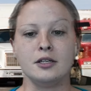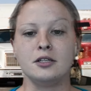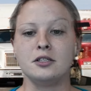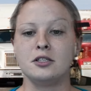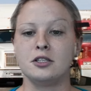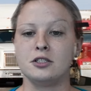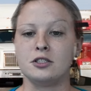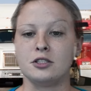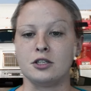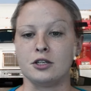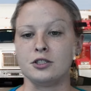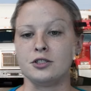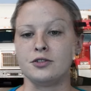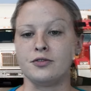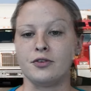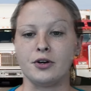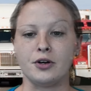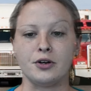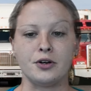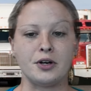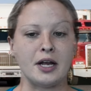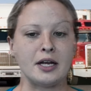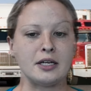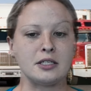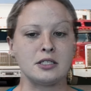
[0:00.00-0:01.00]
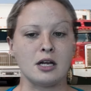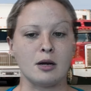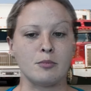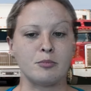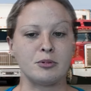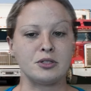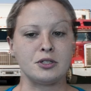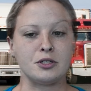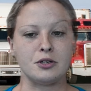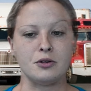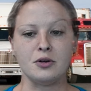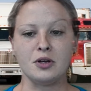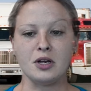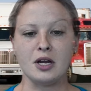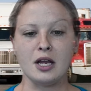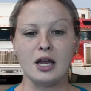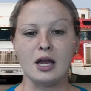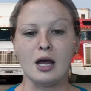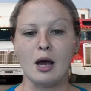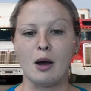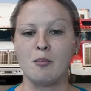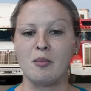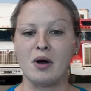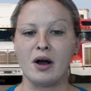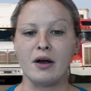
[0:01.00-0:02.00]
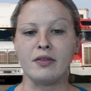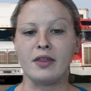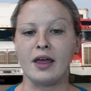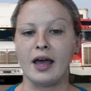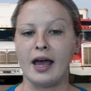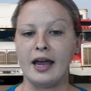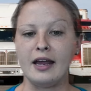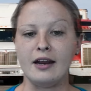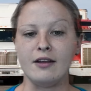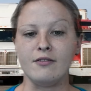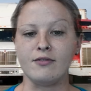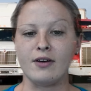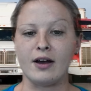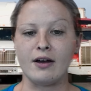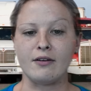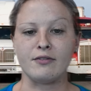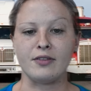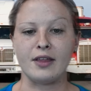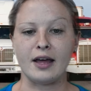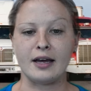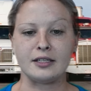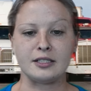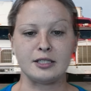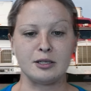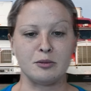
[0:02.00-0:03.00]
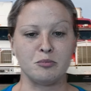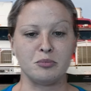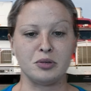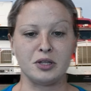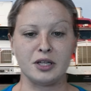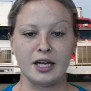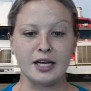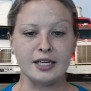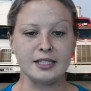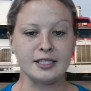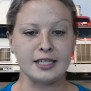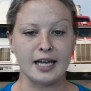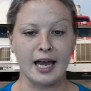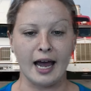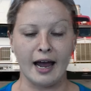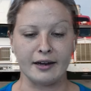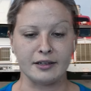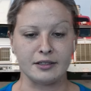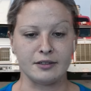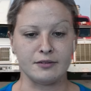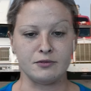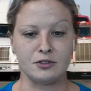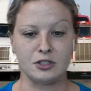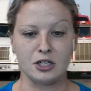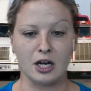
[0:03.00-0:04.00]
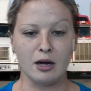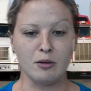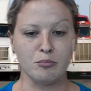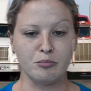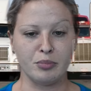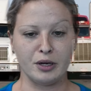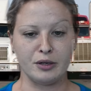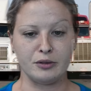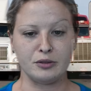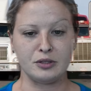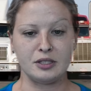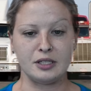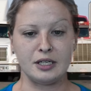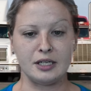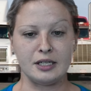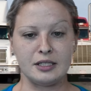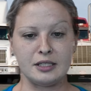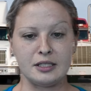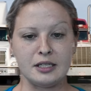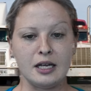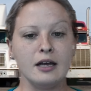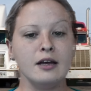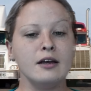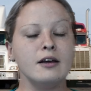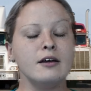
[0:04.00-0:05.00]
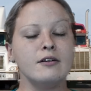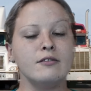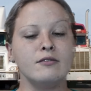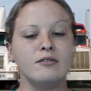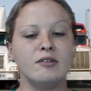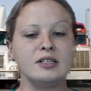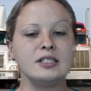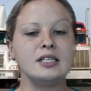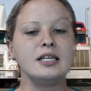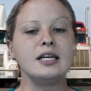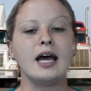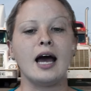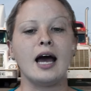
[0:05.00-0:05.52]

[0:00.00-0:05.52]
To search for your next opportunity among the 85,000 plus active job postings, visit